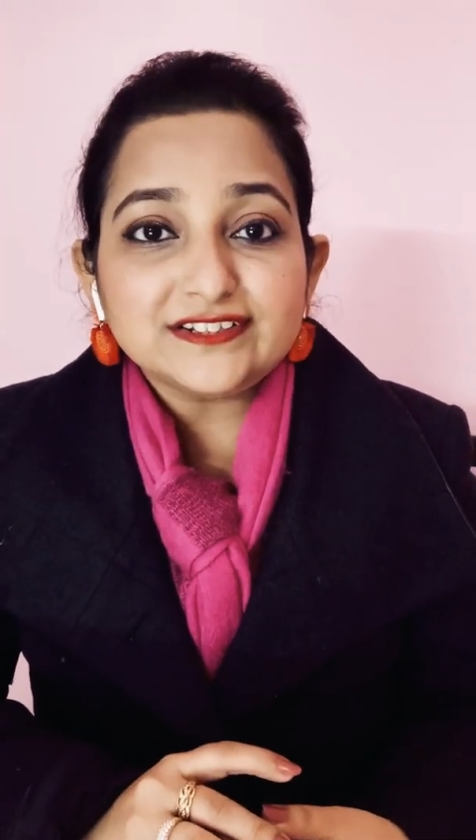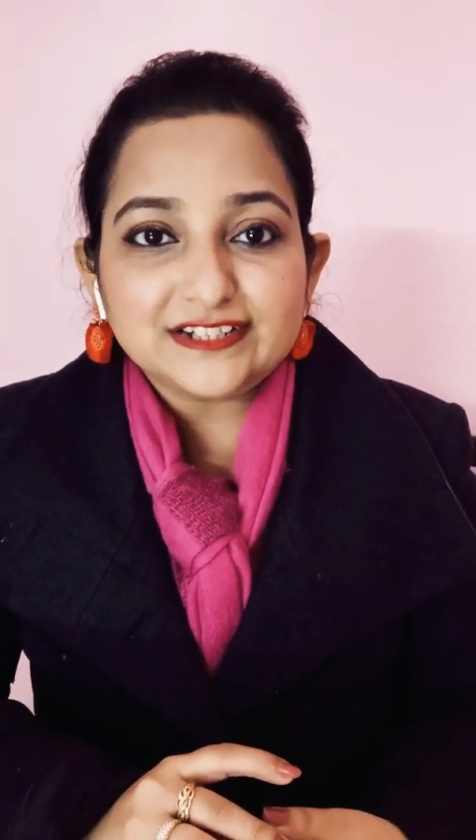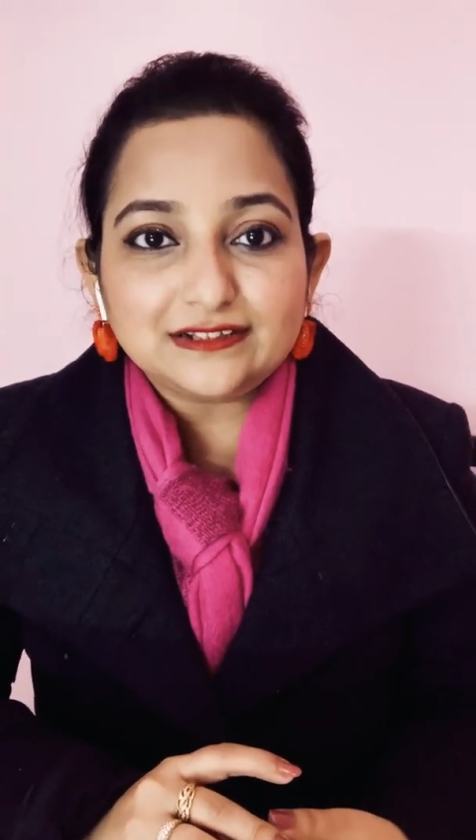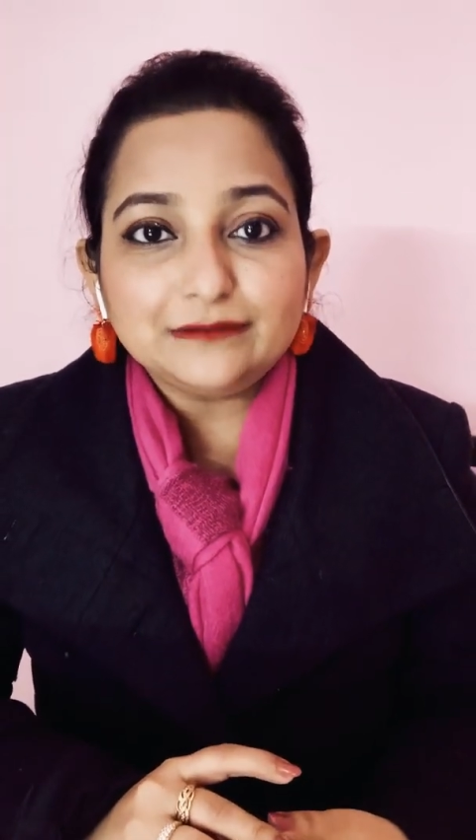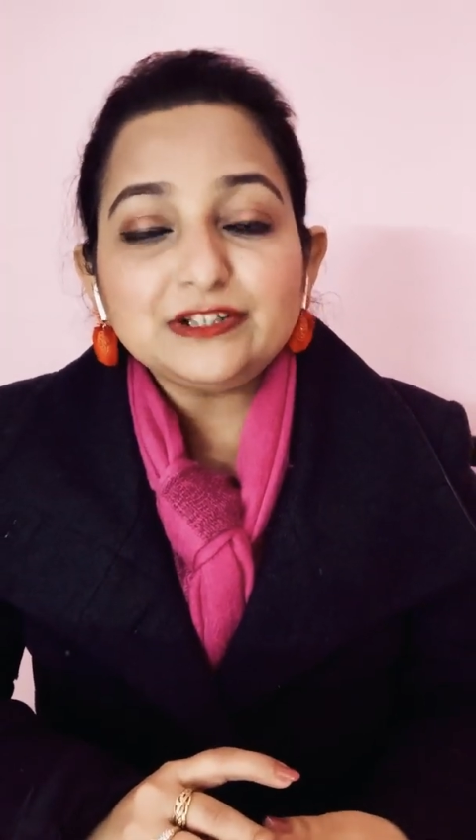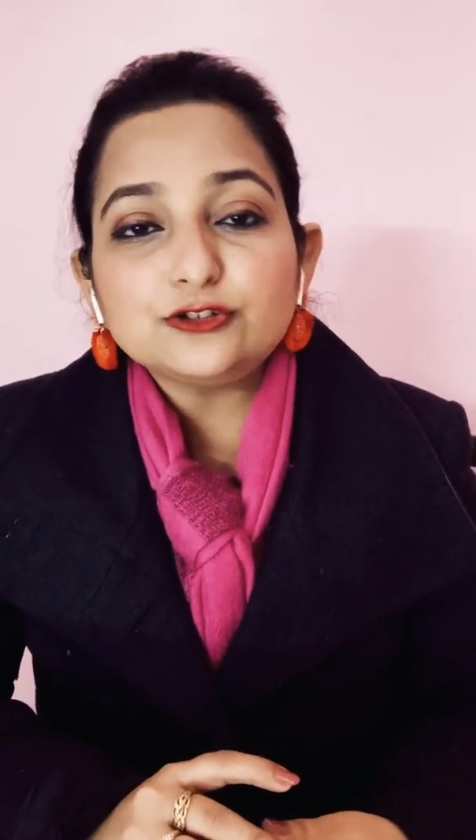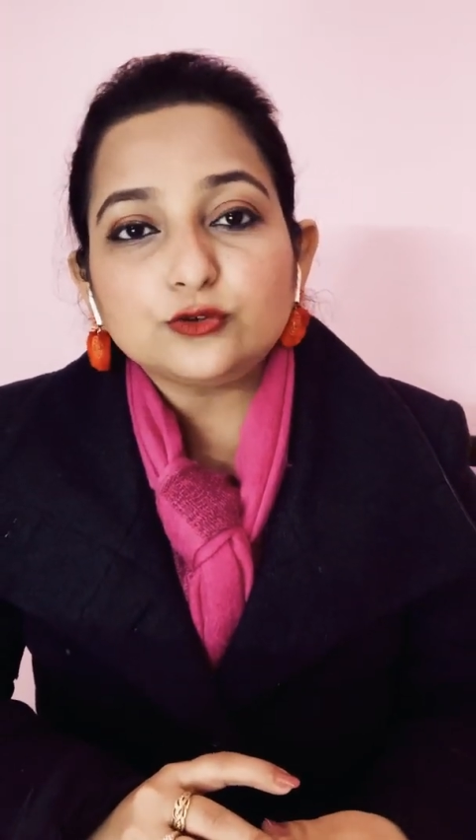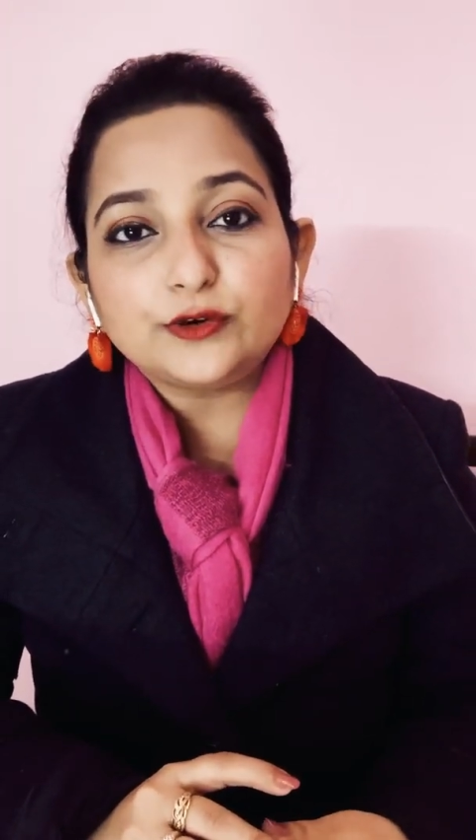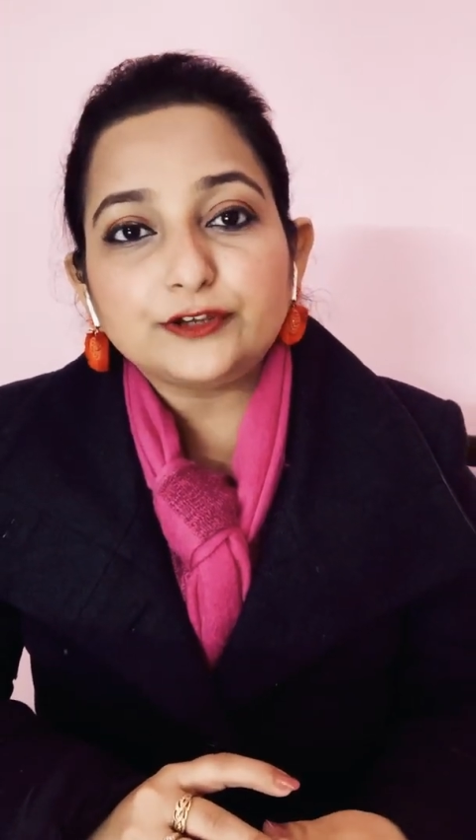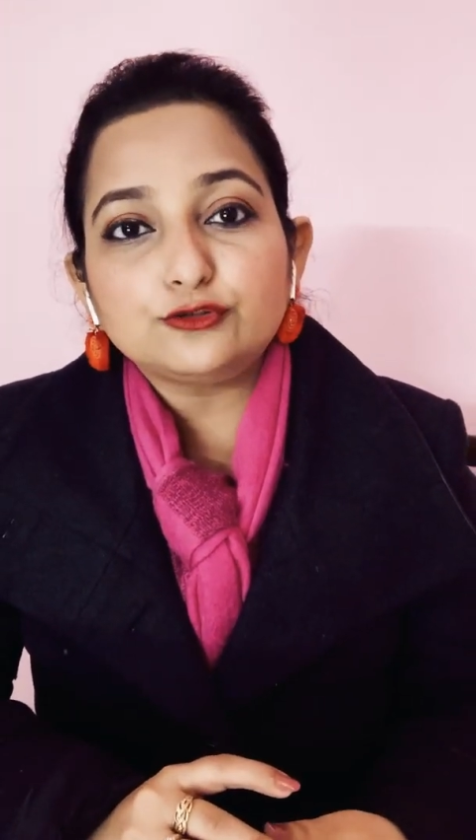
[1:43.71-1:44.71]
Tell them that you're
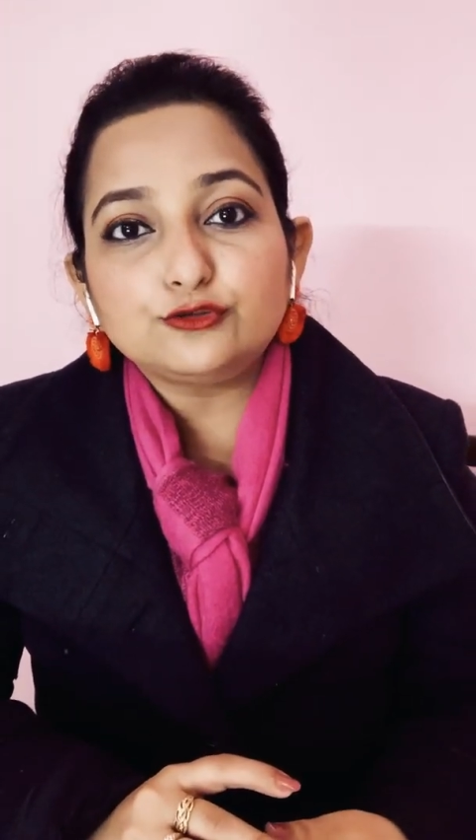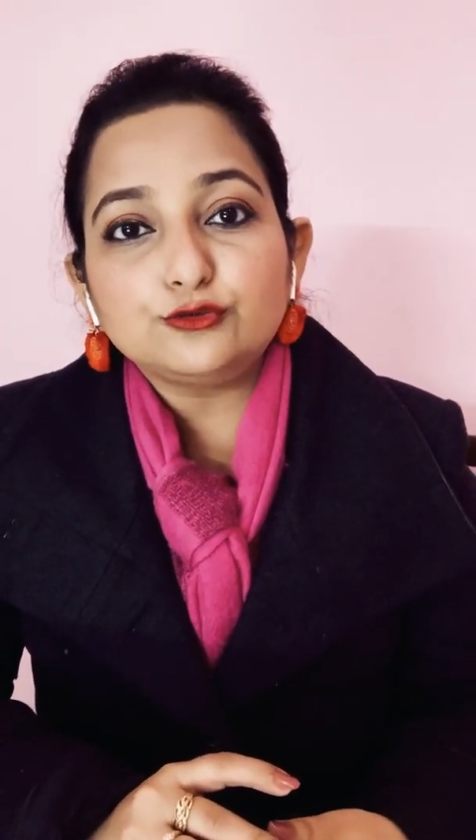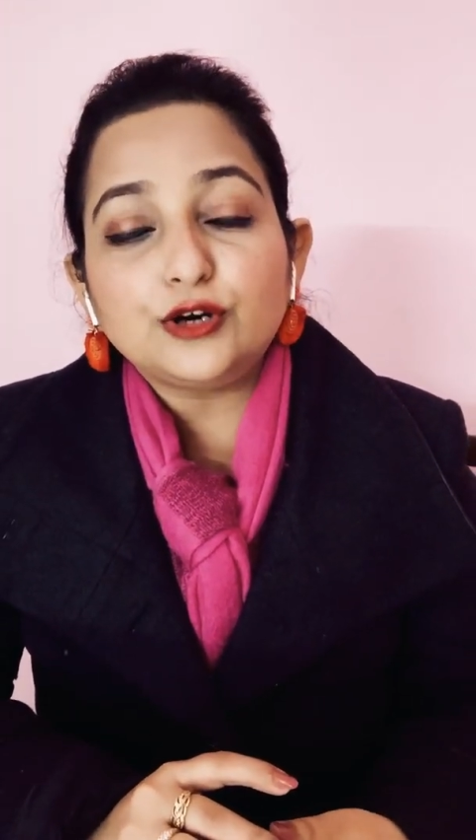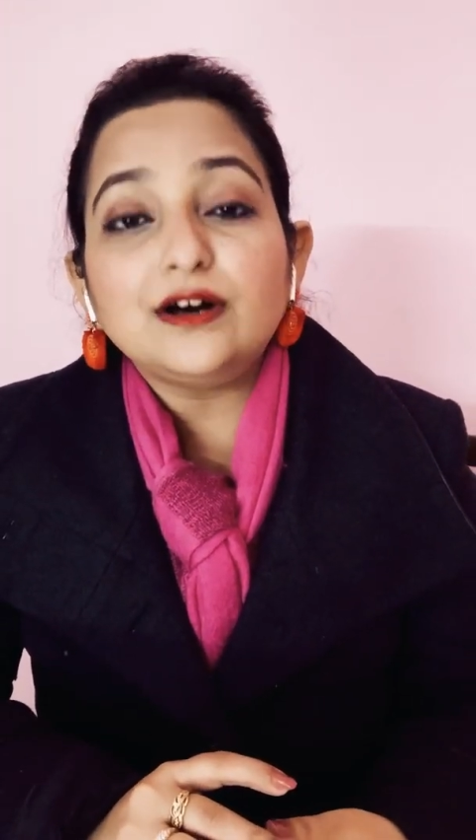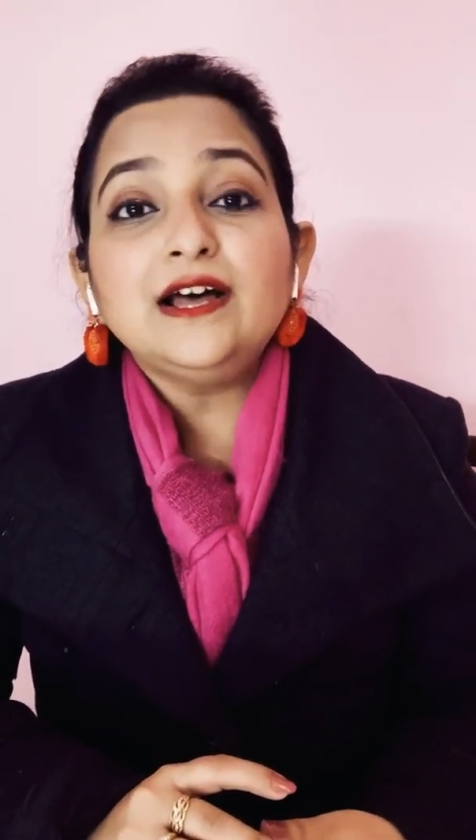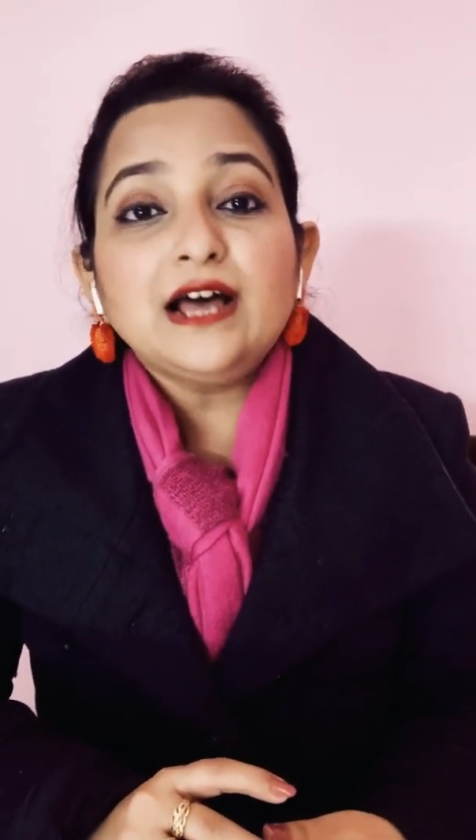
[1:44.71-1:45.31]
going to do a